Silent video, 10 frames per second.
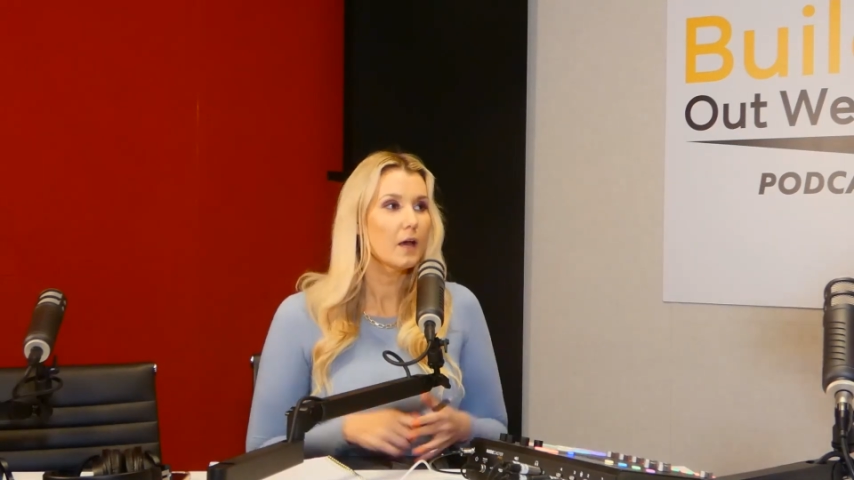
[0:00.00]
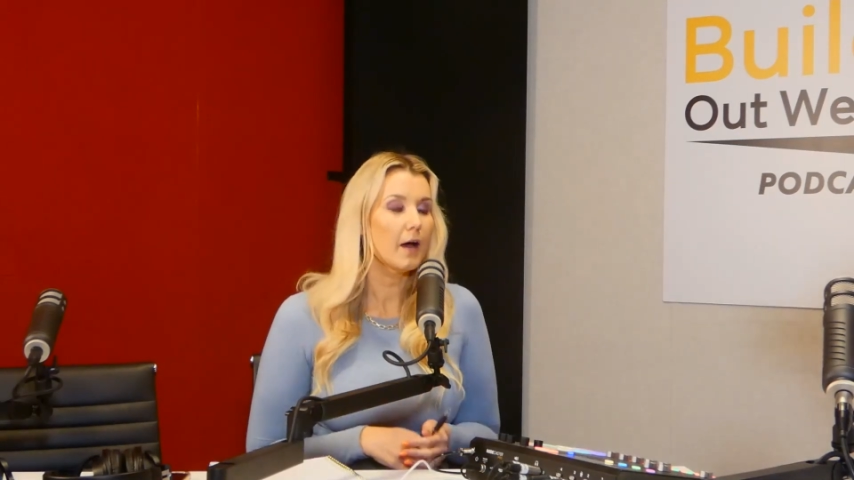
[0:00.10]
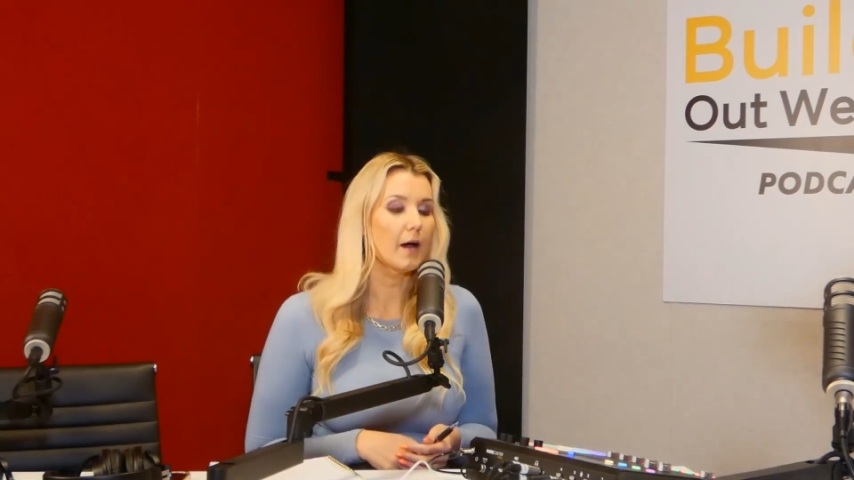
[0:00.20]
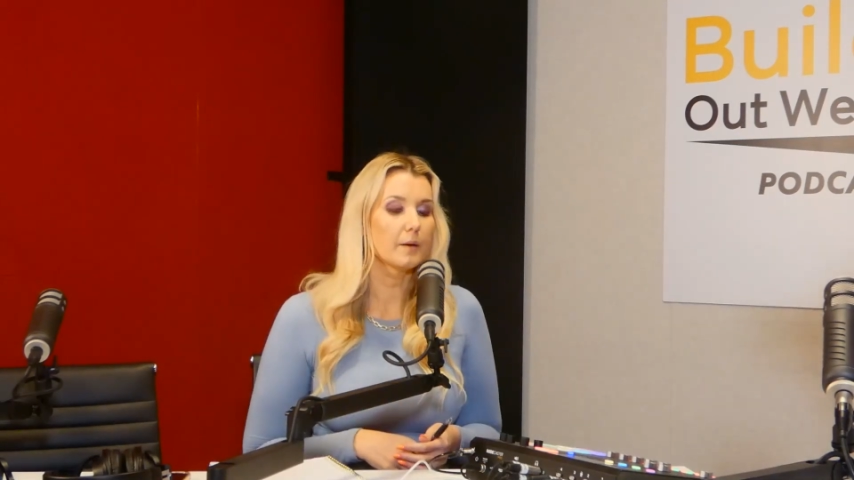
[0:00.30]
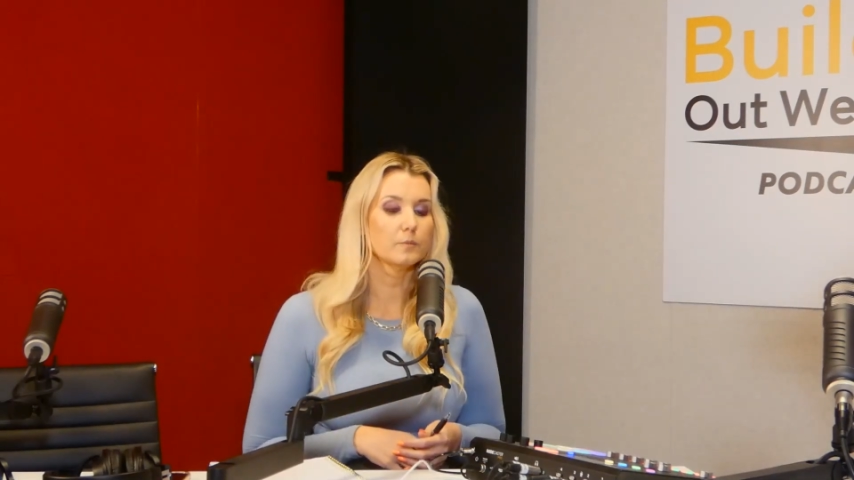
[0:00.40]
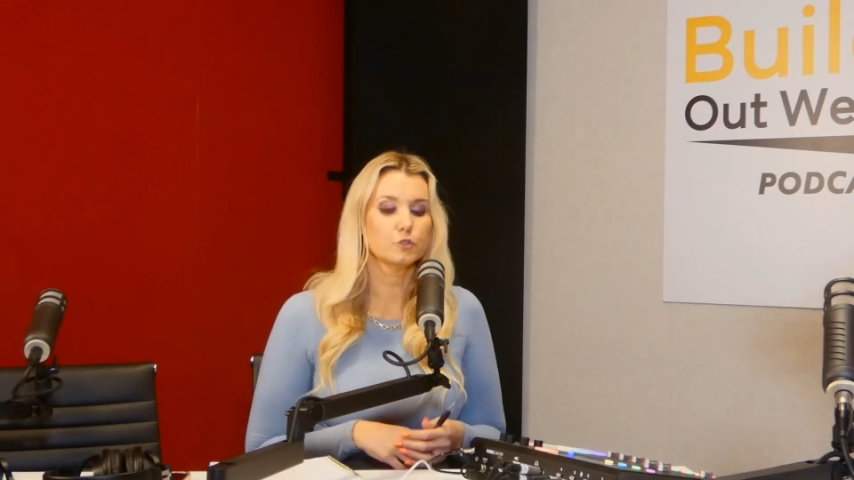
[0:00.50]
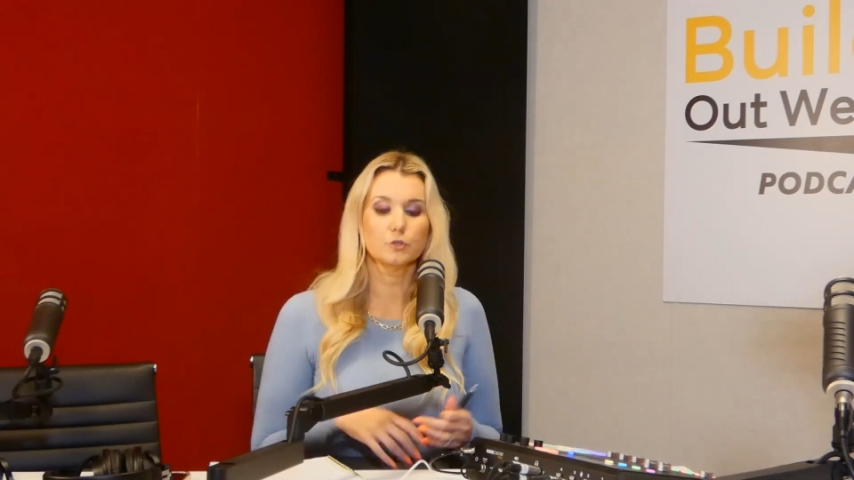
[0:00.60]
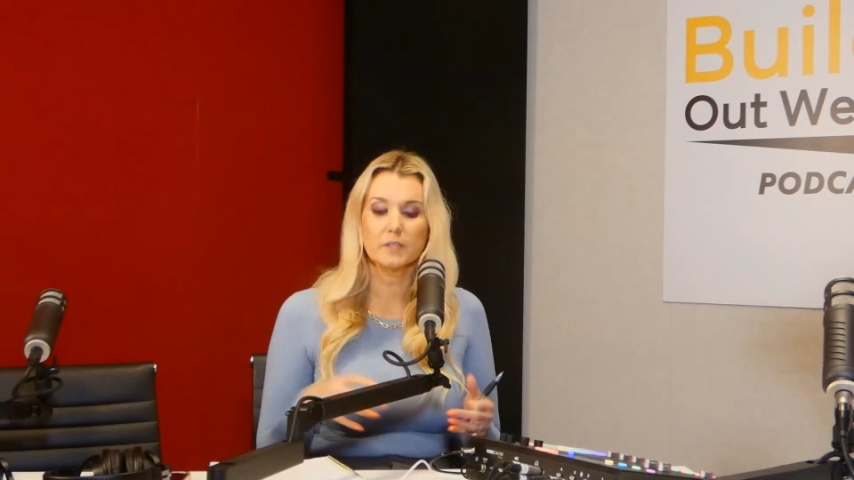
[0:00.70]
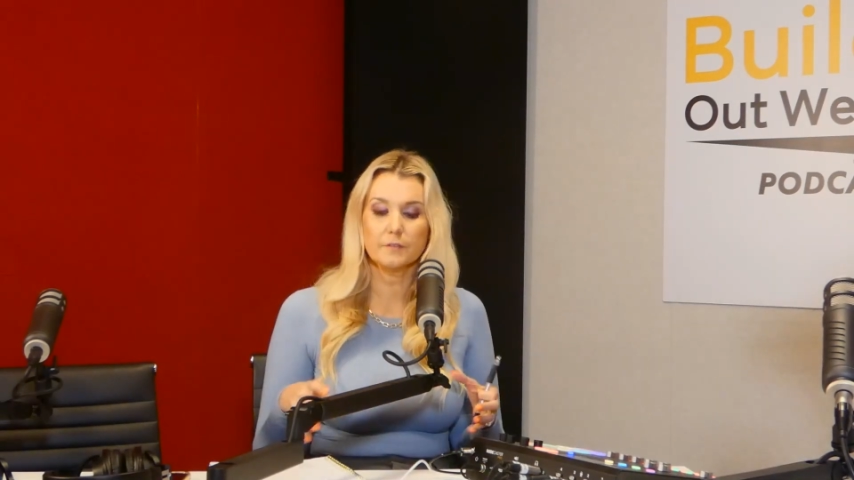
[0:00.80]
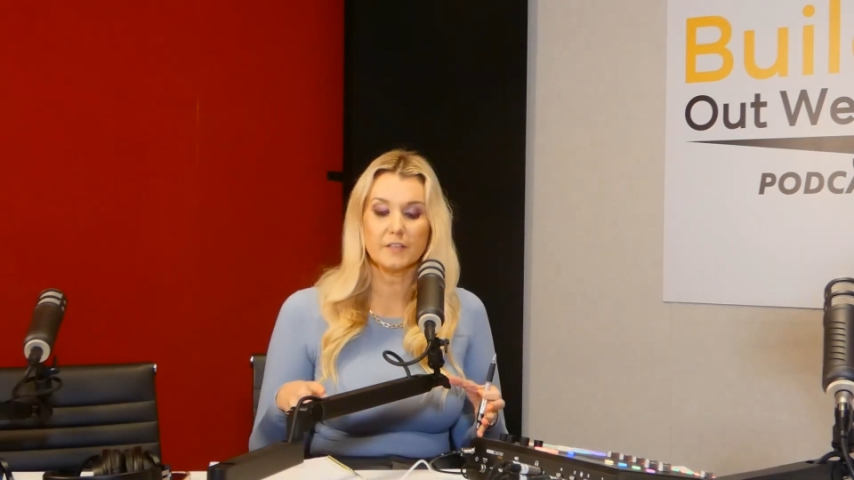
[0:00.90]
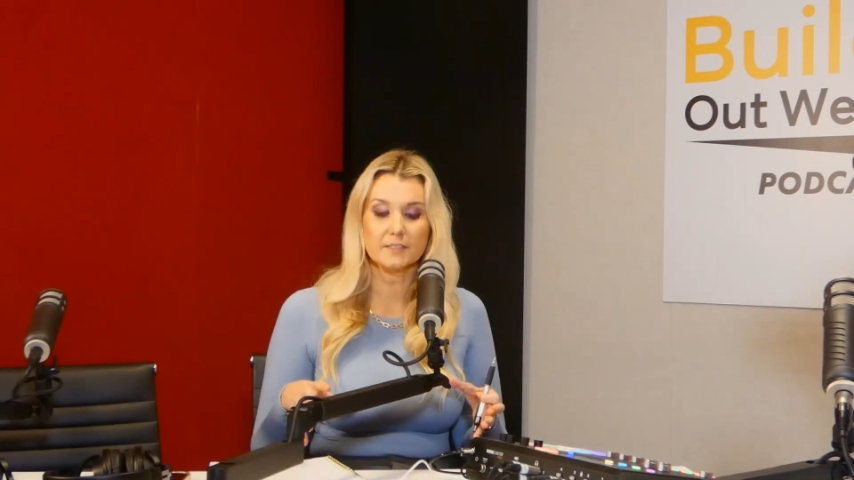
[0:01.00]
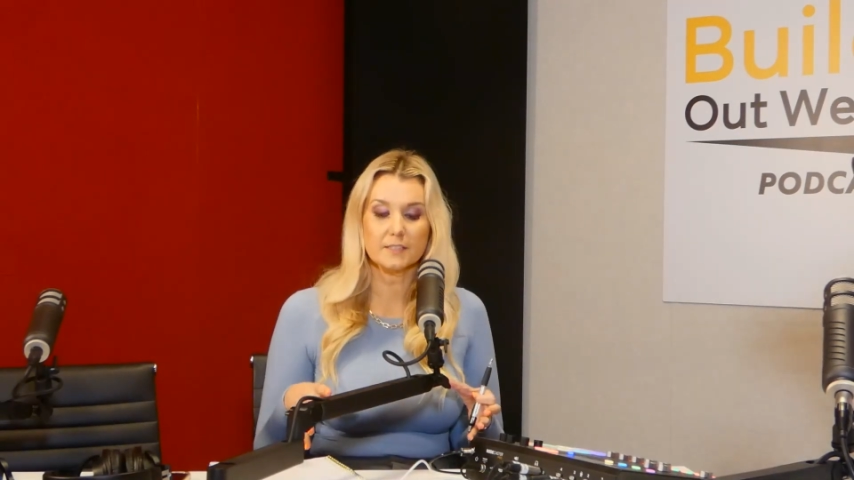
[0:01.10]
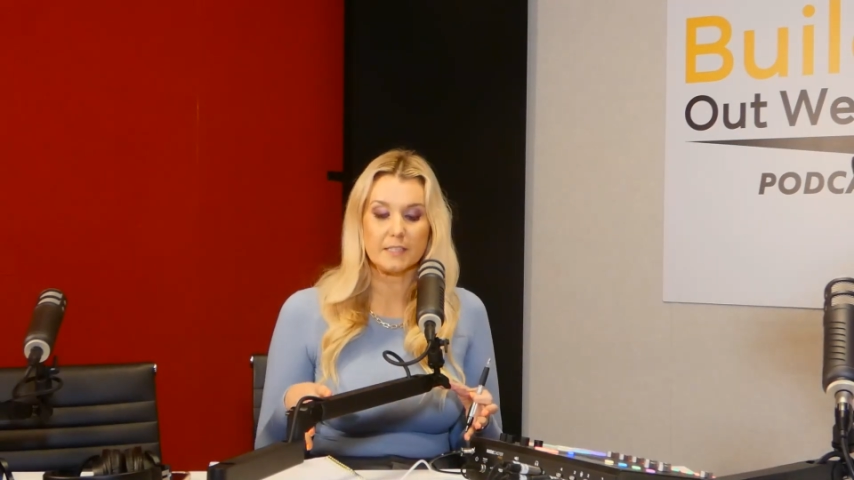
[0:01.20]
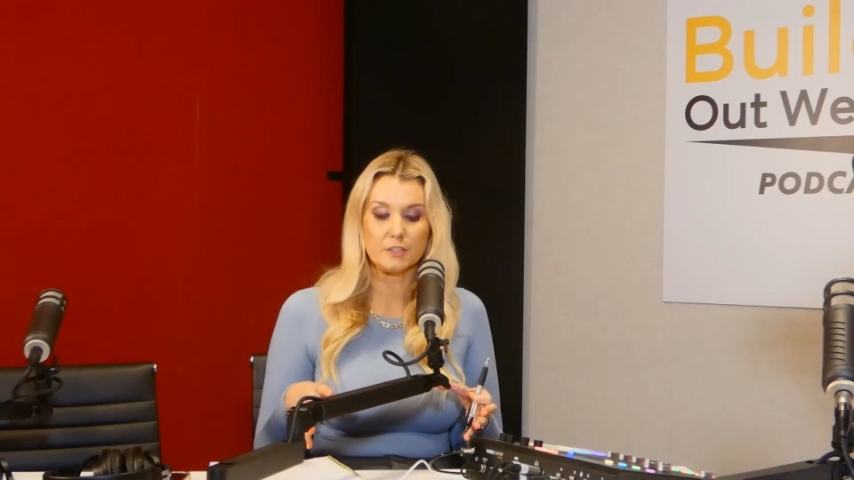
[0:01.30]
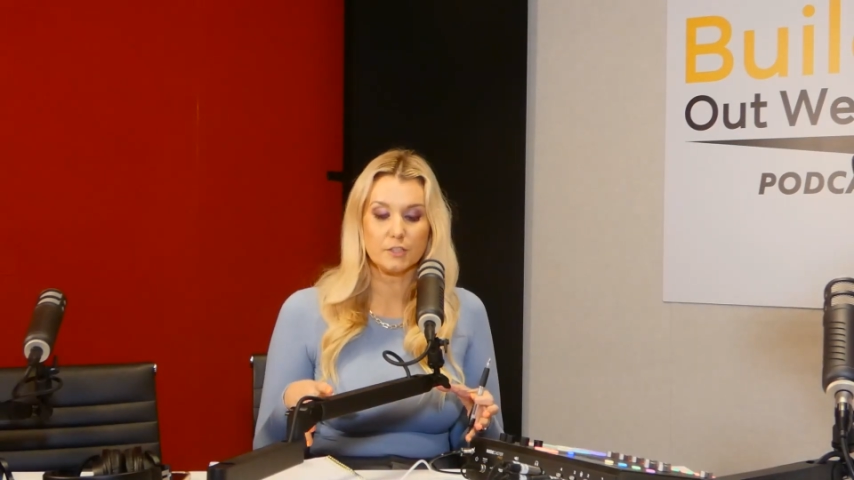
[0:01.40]
Dual living is
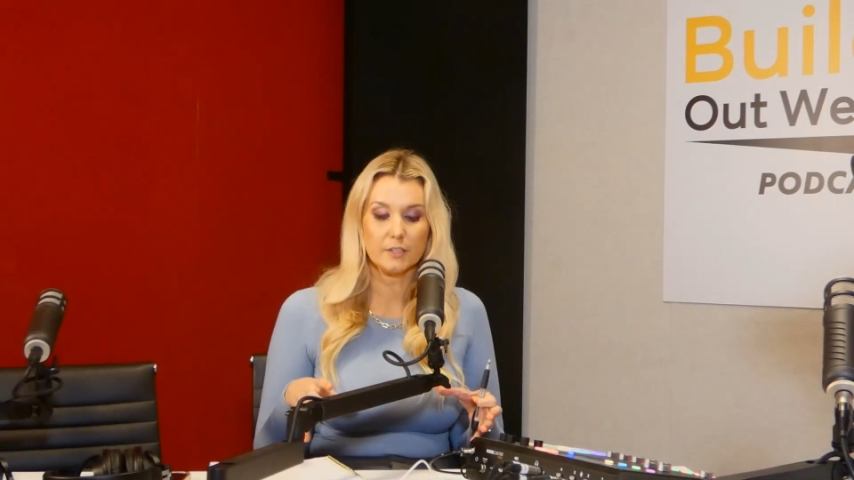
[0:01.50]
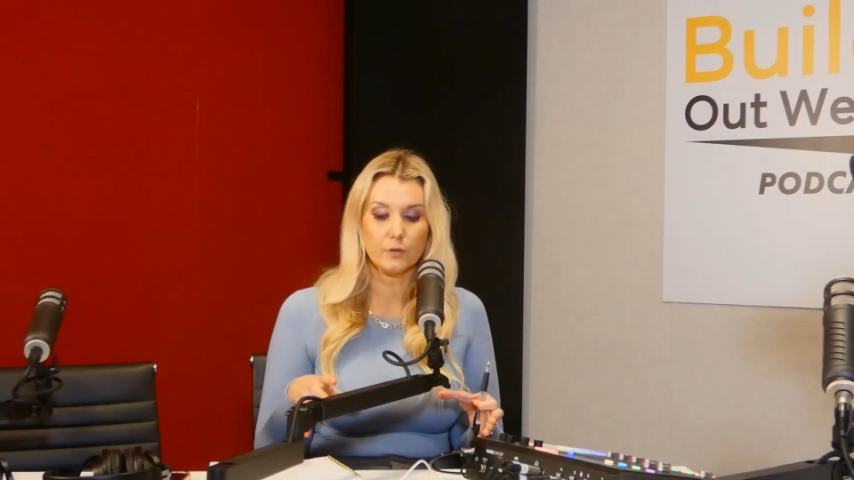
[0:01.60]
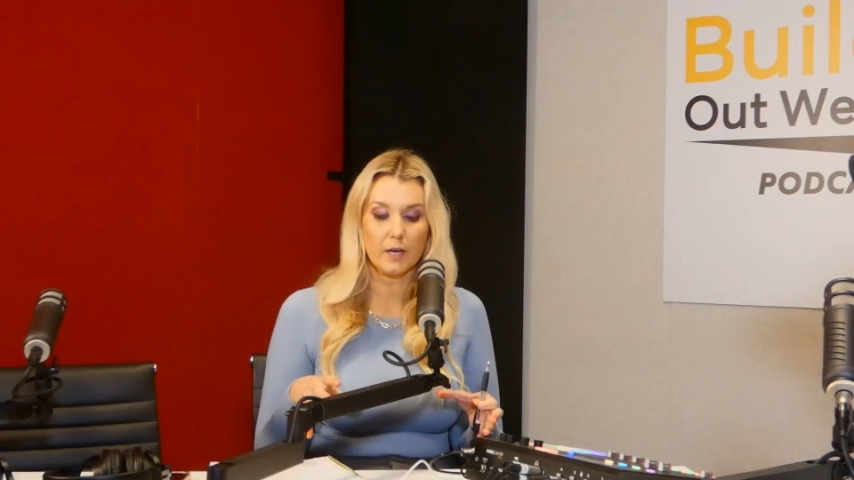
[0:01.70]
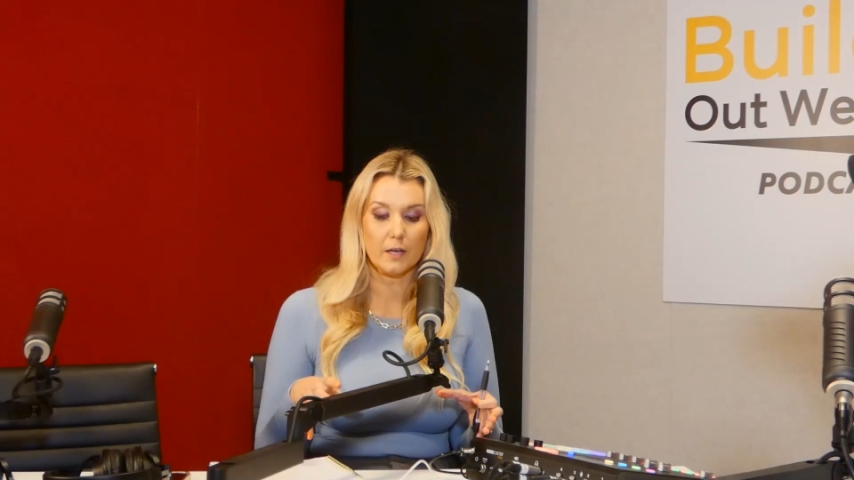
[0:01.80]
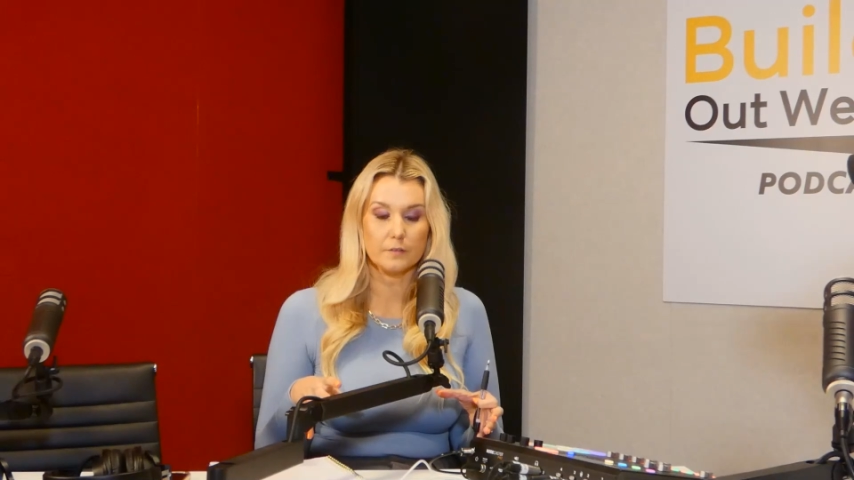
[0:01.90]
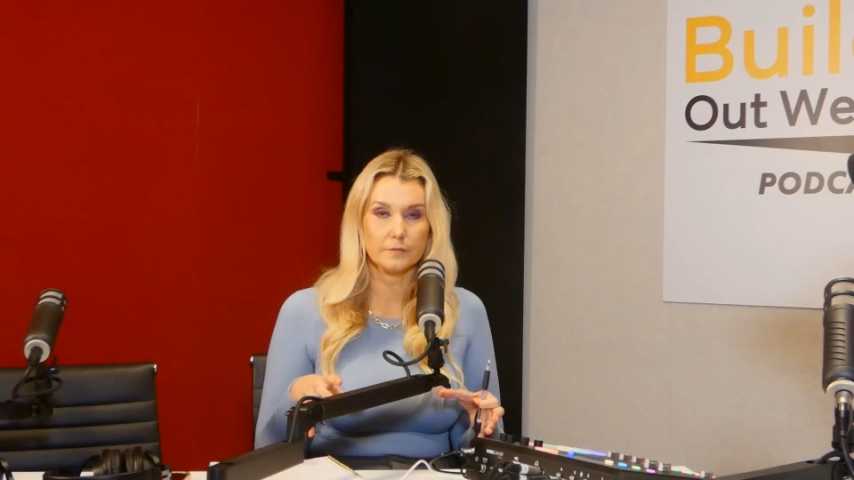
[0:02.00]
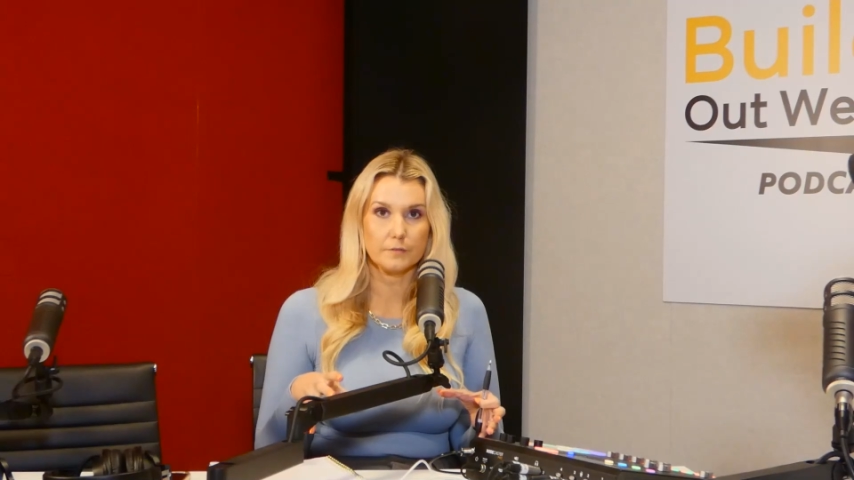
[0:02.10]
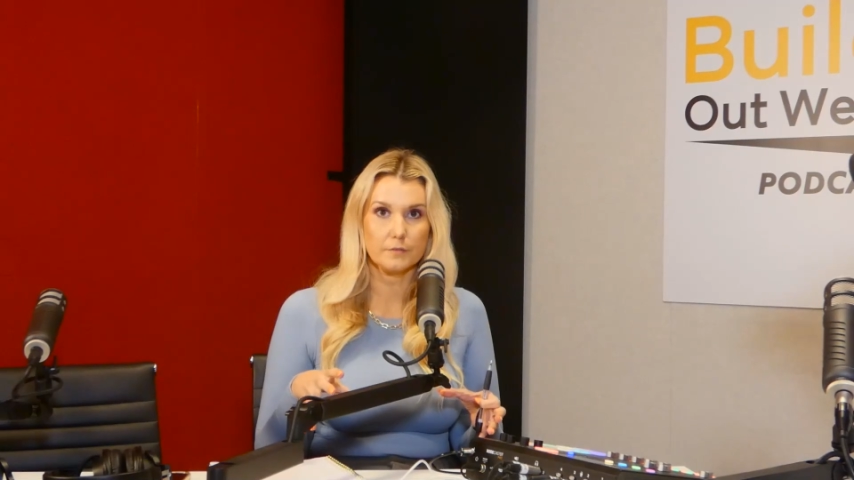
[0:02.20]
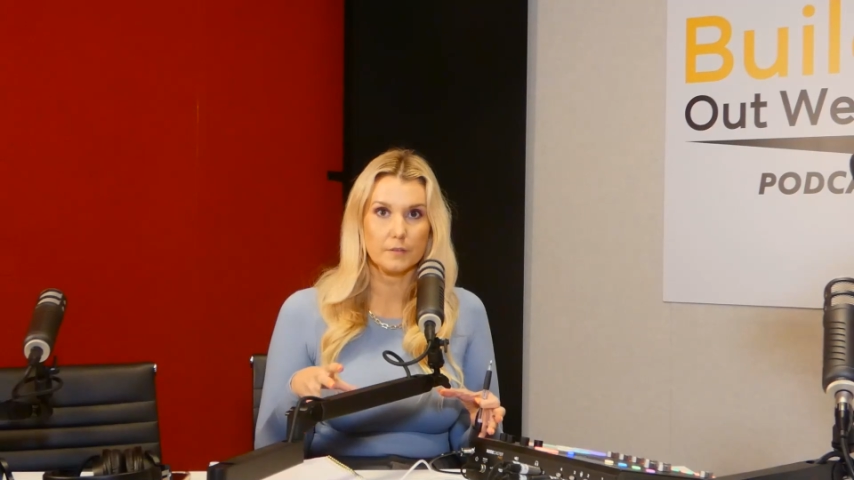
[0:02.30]
essentially you have